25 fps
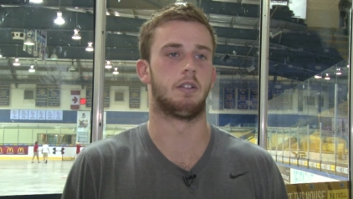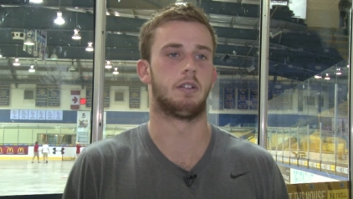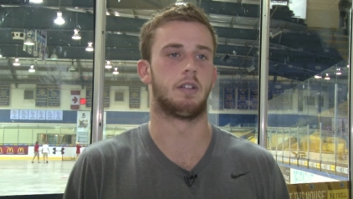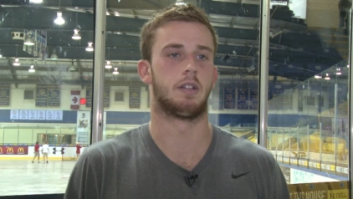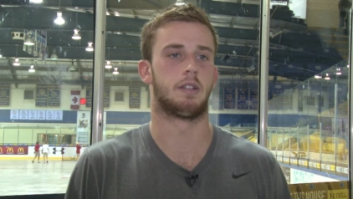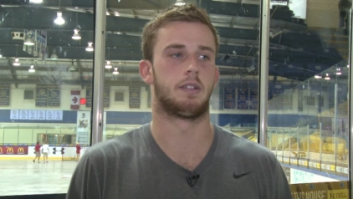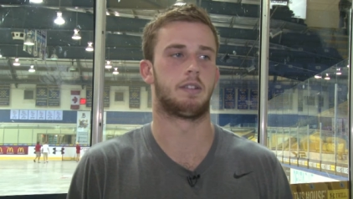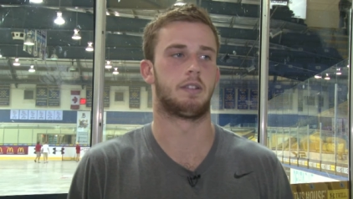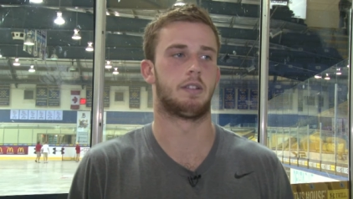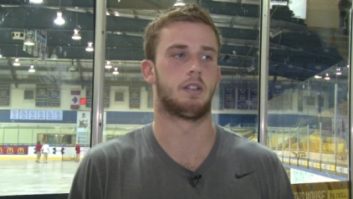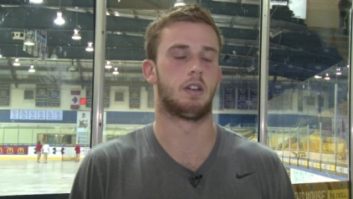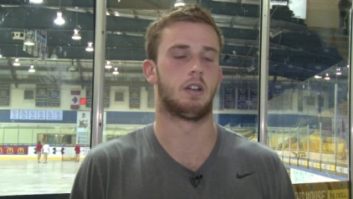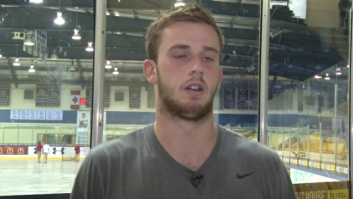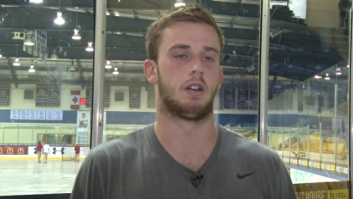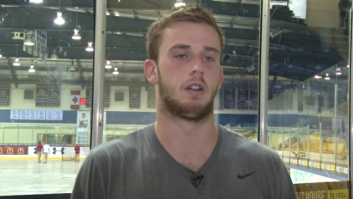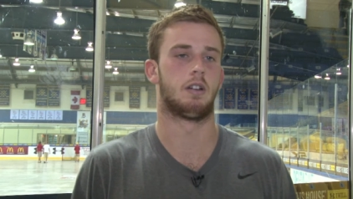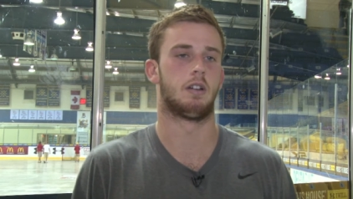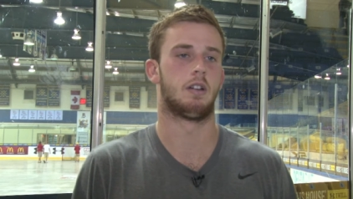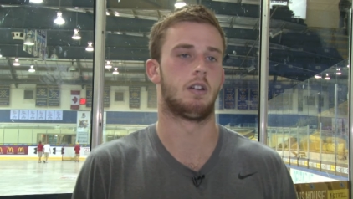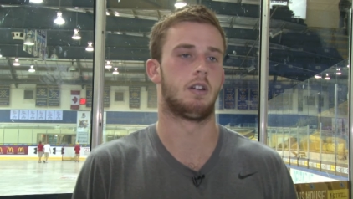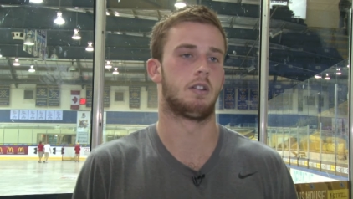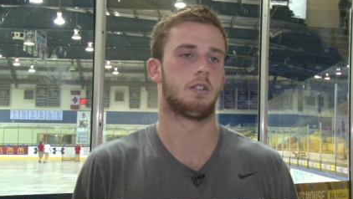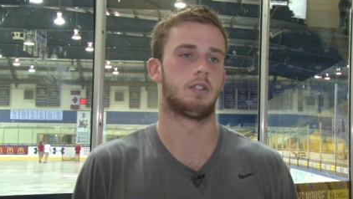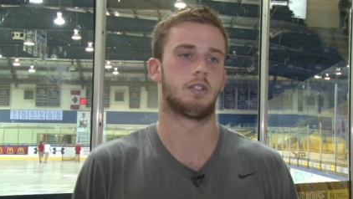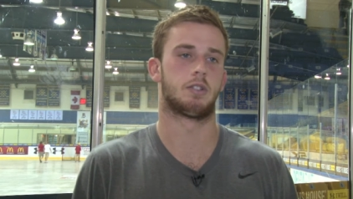And it's uh,
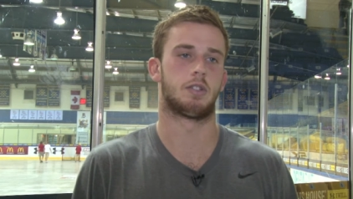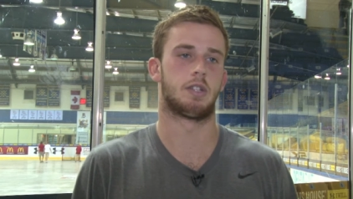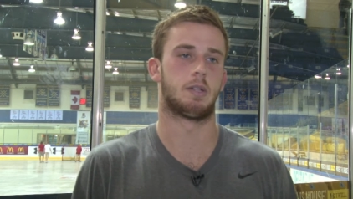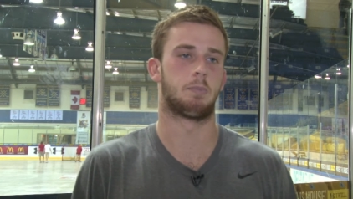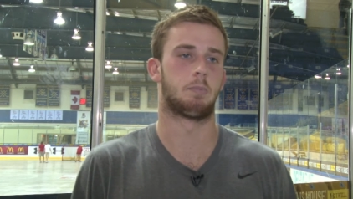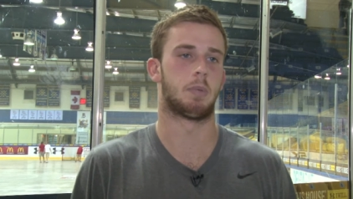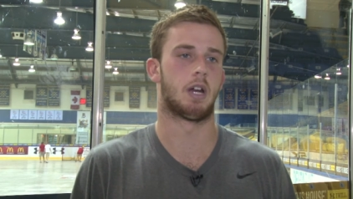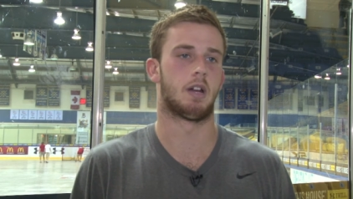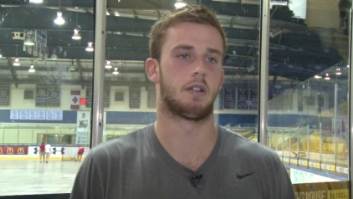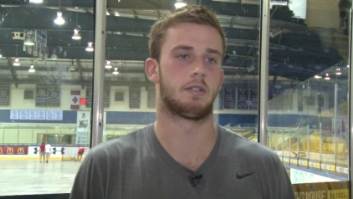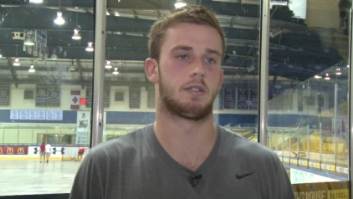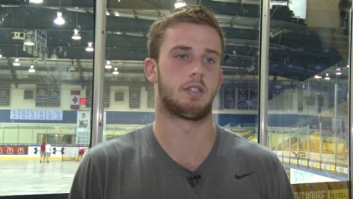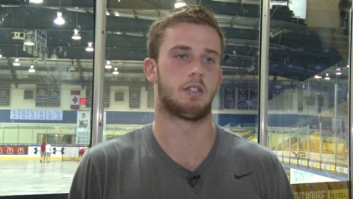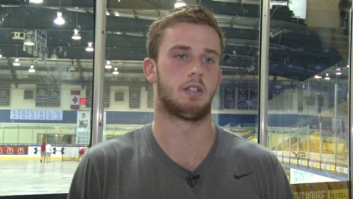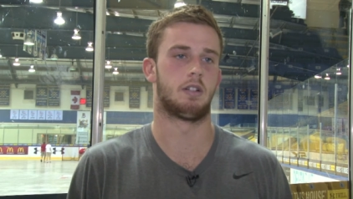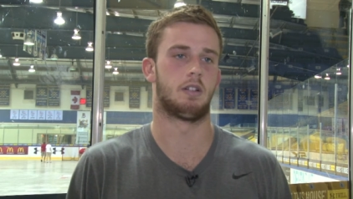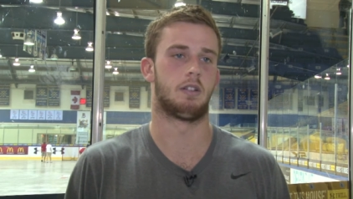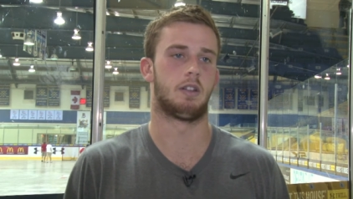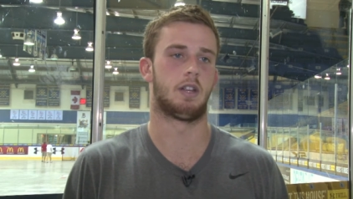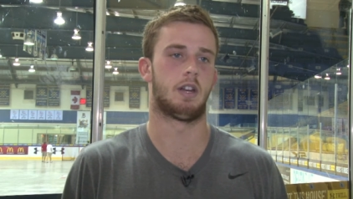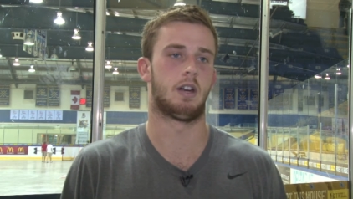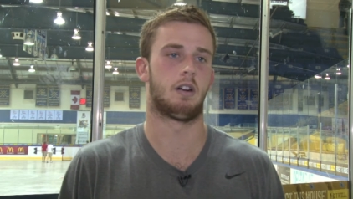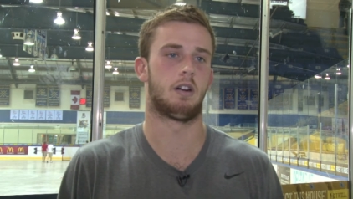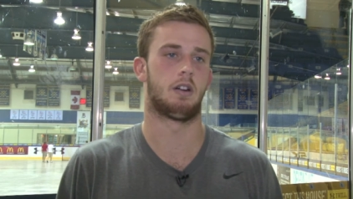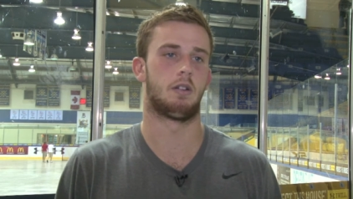just a bounce here or
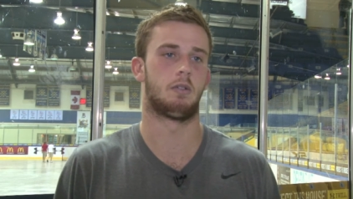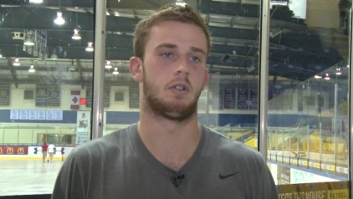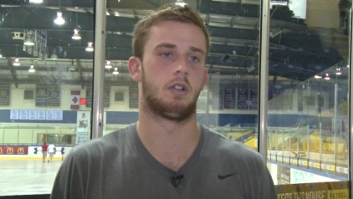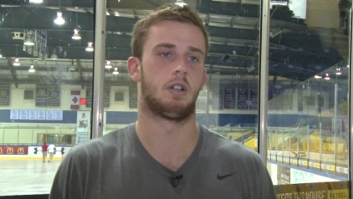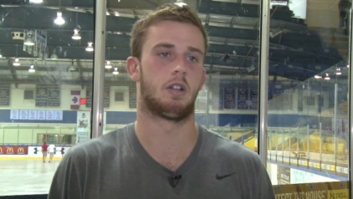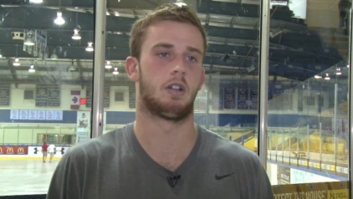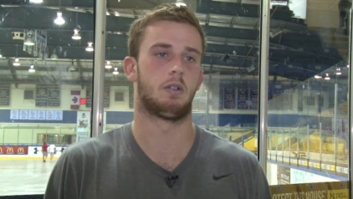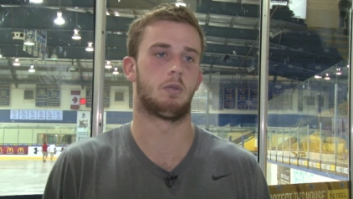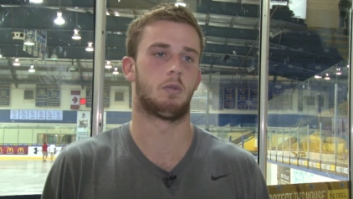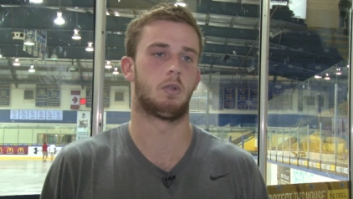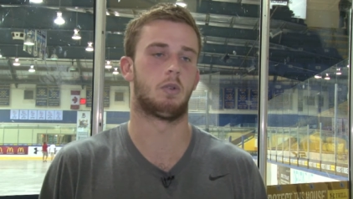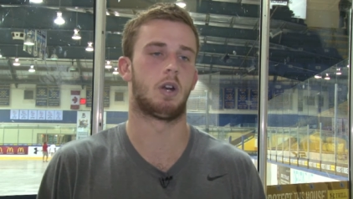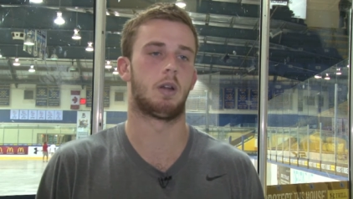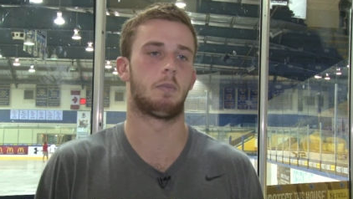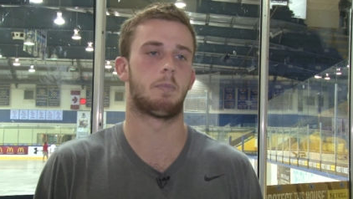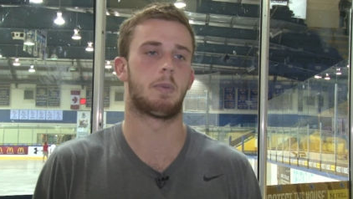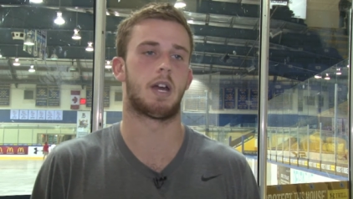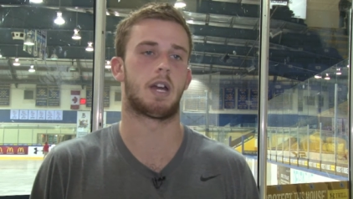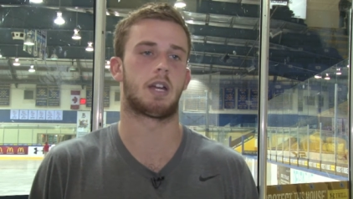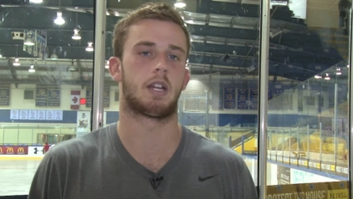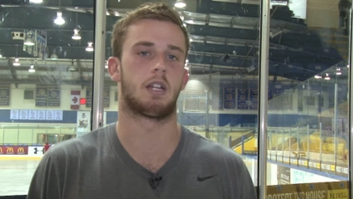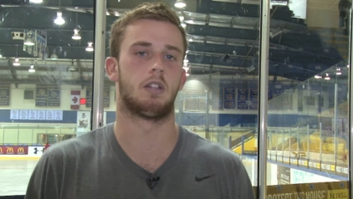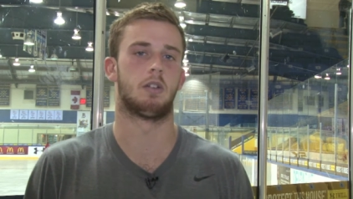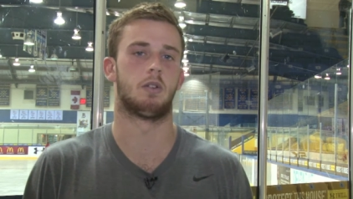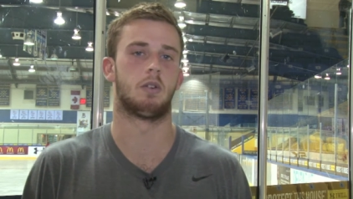there, and uh, we're right
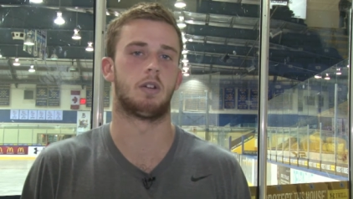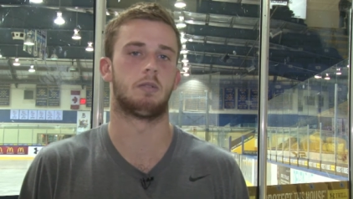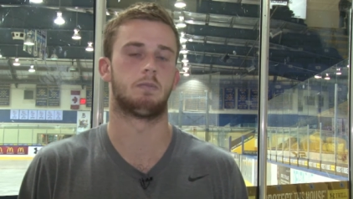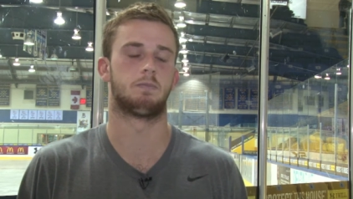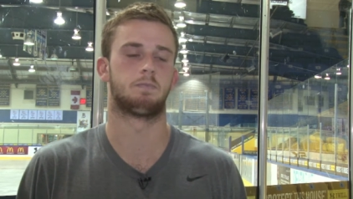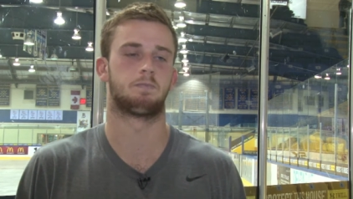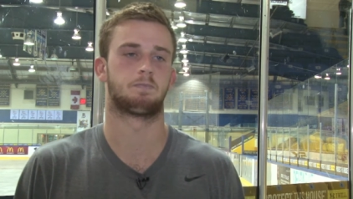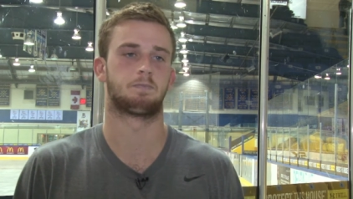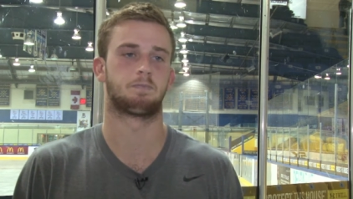back into it.